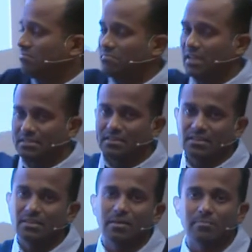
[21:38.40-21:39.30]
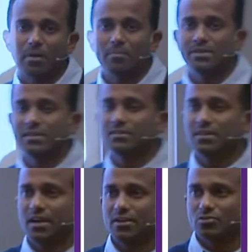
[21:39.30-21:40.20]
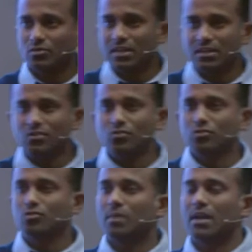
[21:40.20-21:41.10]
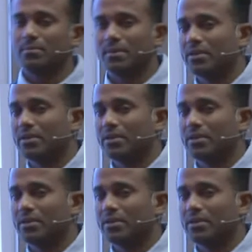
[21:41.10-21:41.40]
extend the publishing scenario so that it goes through multiple